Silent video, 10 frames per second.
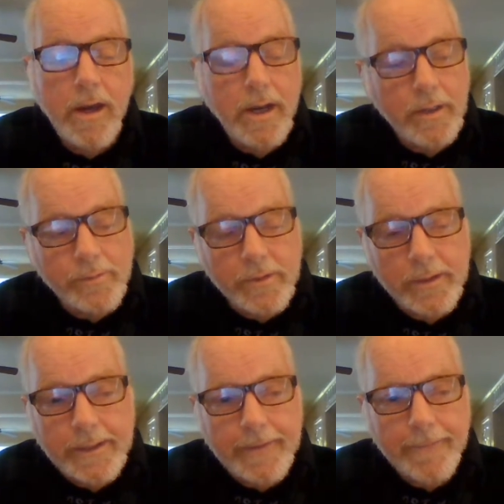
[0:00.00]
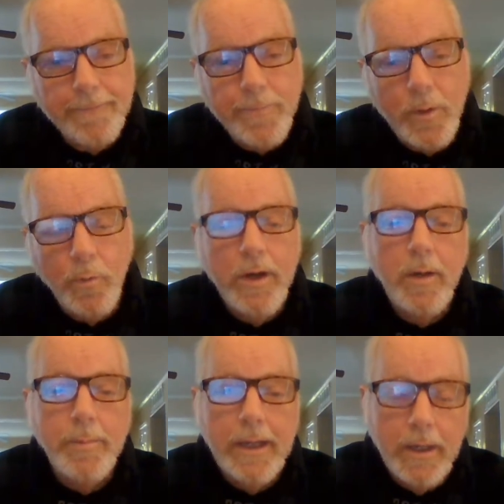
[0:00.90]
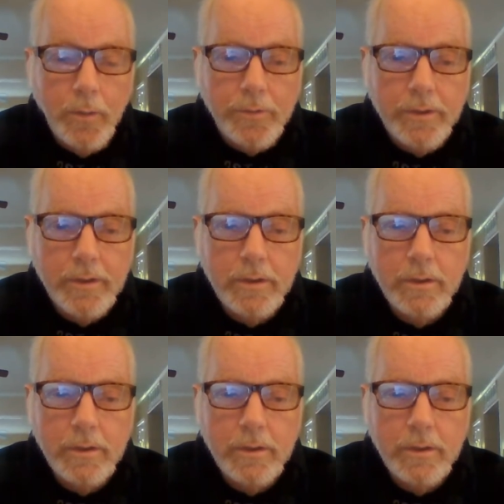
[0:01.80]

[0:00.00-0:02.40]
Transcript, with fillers: And it was like wearing me out.